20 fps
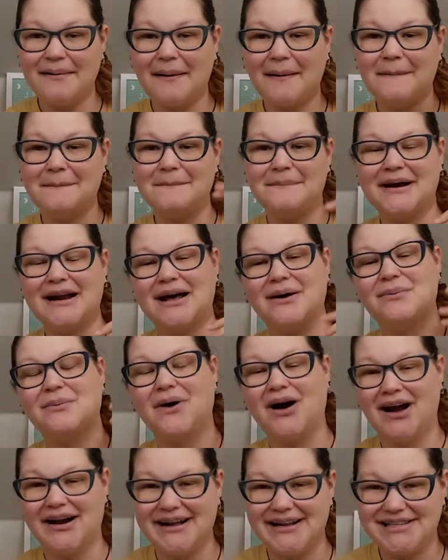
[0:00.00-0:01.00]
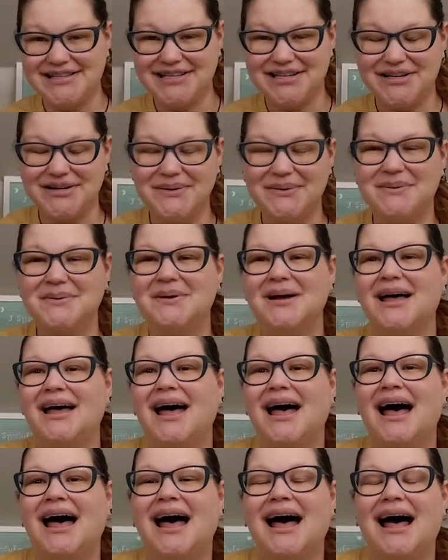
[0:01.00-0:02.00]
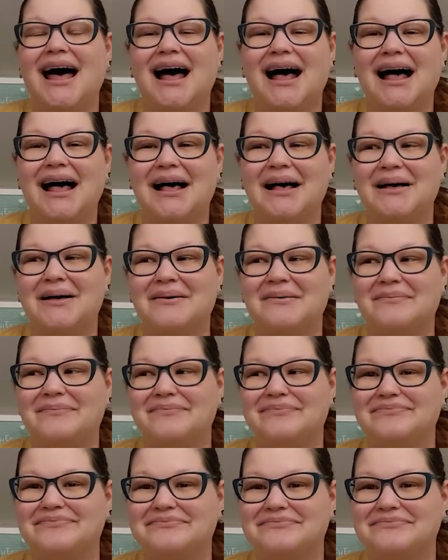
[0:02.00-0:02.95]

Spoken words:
but I wanted to. I